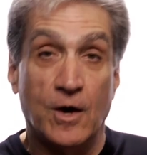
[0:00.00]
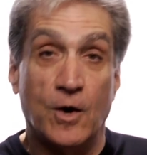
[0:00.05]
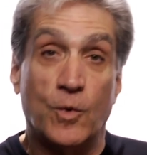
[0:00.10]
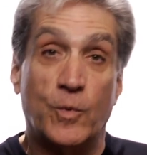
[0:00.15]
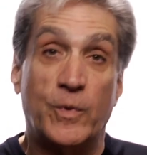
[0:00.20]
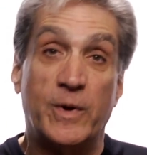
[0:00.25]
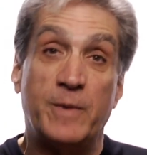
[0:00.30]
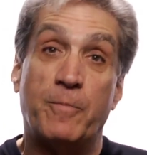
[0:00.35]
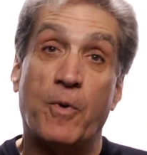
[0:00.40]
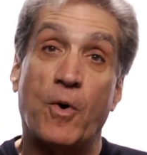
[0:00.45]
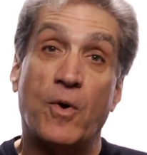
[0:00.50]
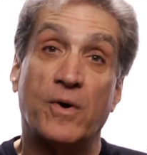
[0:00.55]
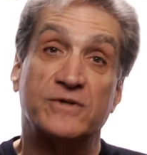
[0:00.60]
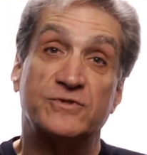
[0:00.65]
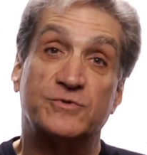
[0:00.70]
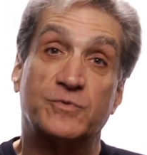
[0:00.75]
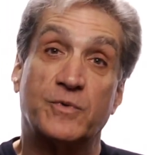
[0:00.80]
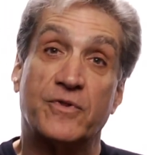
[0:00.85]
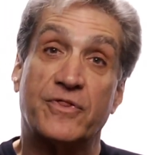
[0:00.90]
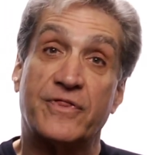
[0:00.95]
We
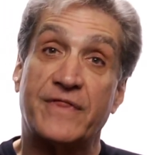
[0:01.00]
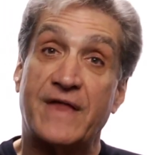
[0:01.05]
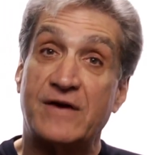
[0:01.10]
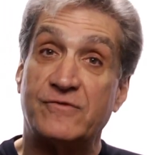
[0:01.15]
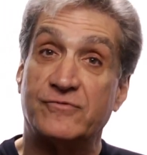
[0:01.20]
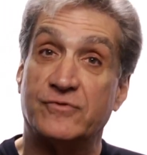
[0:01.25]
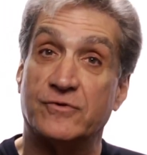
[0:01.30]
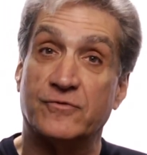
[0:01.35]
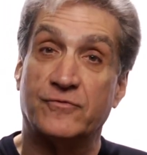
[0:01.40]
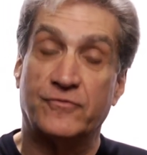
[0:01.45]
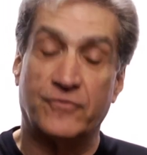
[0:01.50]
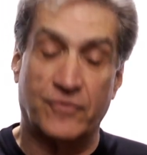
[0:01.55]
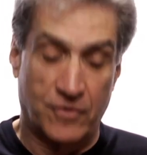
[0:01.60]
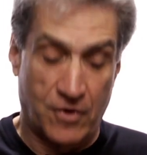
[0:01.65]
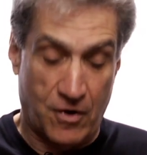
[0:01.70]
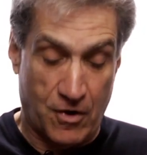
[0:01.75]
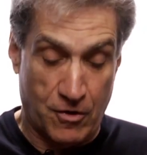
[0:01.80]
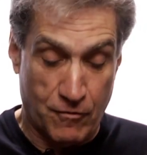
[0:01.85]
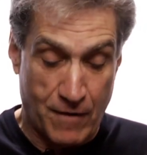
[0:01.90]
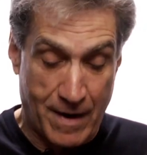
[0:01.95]
boys were thankful for
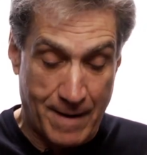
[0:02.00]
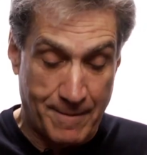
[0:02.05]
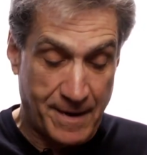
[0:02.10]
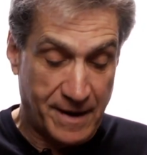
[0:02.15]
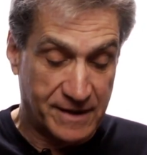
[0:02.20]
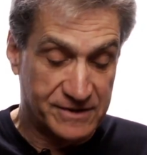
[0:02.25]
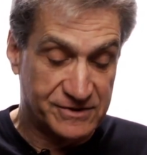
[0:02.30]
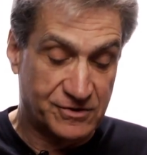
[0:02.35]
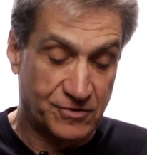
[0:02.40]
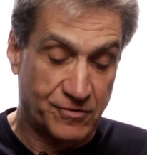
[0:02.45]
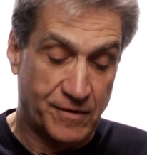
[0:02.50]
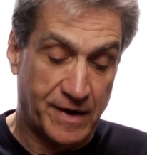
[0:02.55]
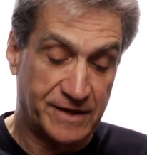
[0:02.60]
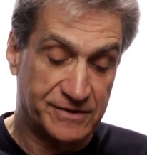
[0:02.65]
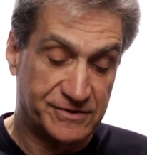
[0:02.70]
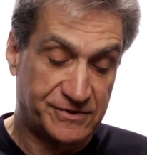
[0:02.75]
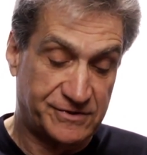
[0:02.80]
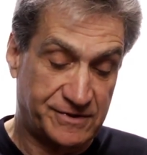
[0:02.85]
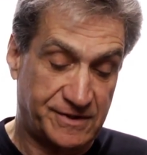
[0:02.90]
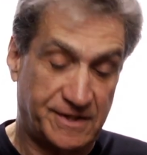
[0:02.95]
our rabbi's grace,